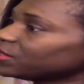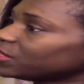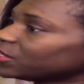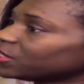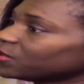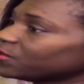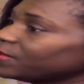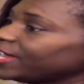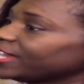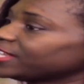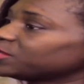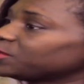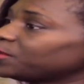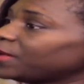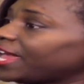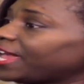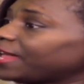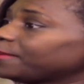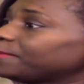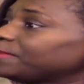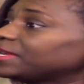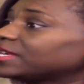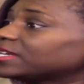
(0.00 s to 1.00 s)
correct
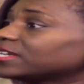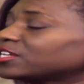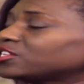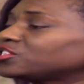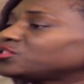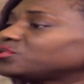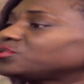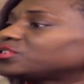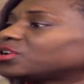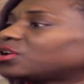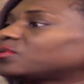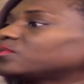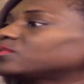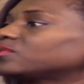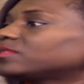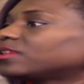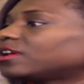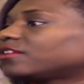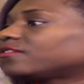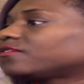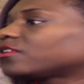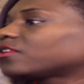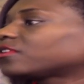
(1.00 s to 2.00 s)
way, because you don't
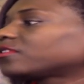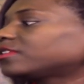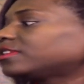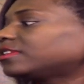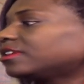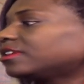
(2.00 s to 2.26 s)
love her